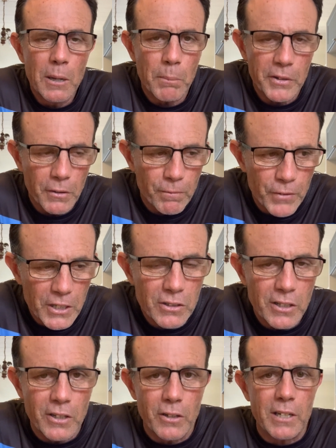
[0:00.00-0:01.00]
but the fish
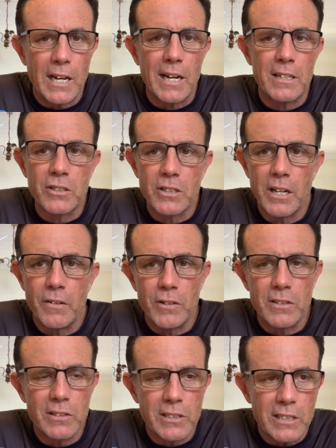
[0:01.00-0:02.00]
that you catch, if you
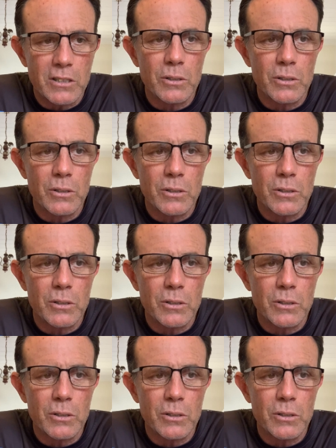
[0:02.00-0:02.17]
stick